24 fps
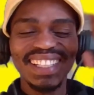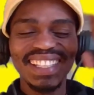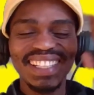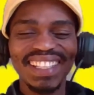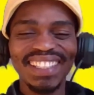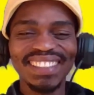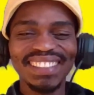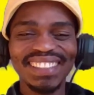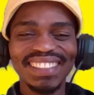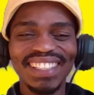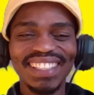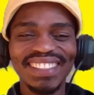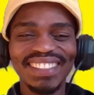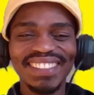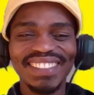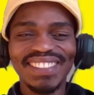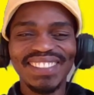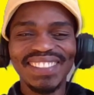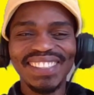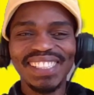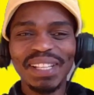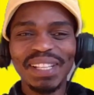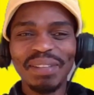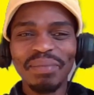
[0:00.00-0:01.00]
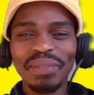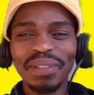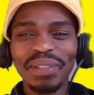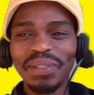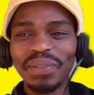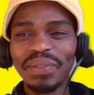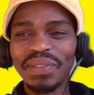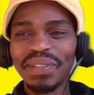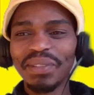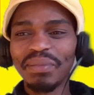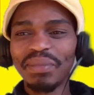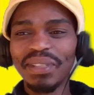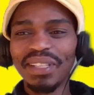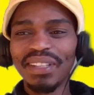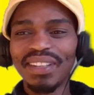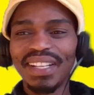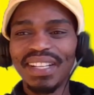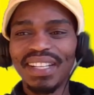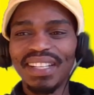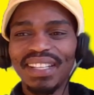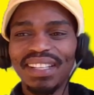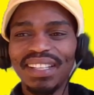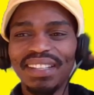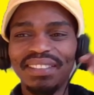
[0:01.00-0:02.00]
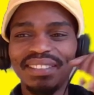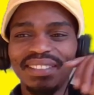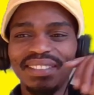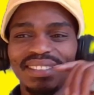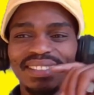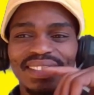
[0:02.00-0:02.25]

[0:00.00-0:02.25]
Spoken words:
guys, I don't know what's happening with me right now.